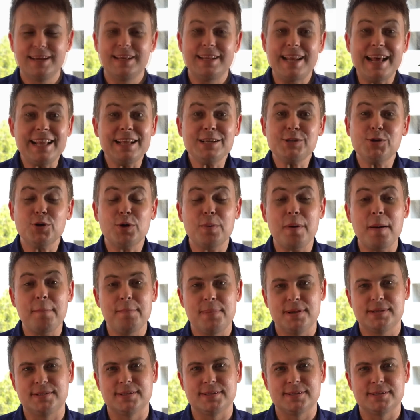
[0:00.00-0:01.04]
Now let's talk about
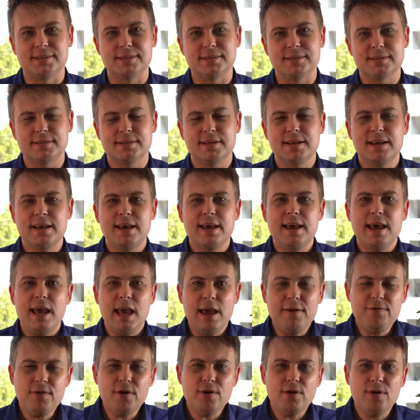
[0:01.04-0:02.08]
businesses.
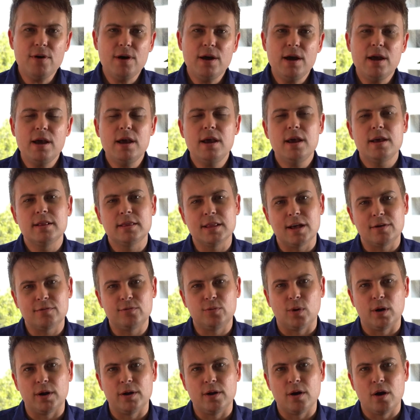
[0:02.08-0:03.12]
If your loved
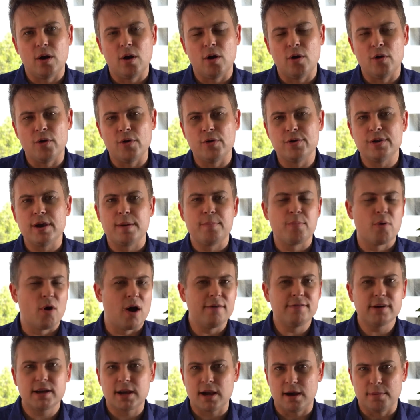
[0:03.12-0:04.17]
one owned a
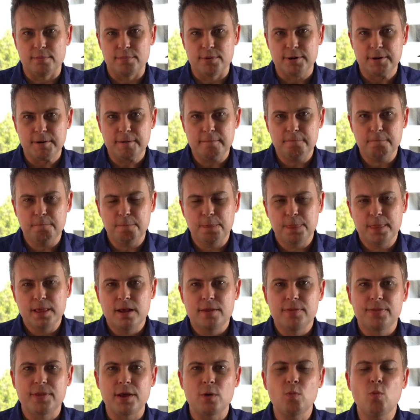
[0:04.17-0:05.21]
private company,
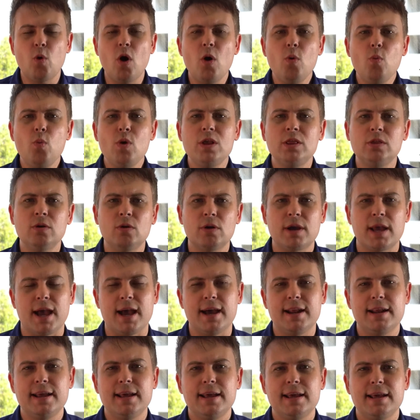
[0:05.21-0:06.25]
then what we look
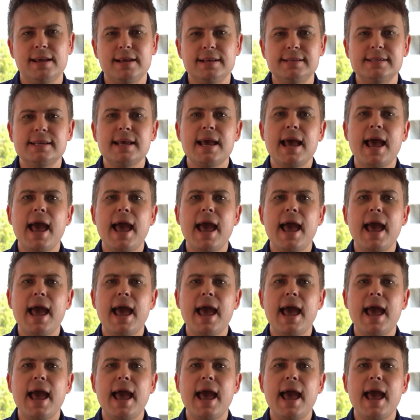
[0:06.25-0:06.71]
at is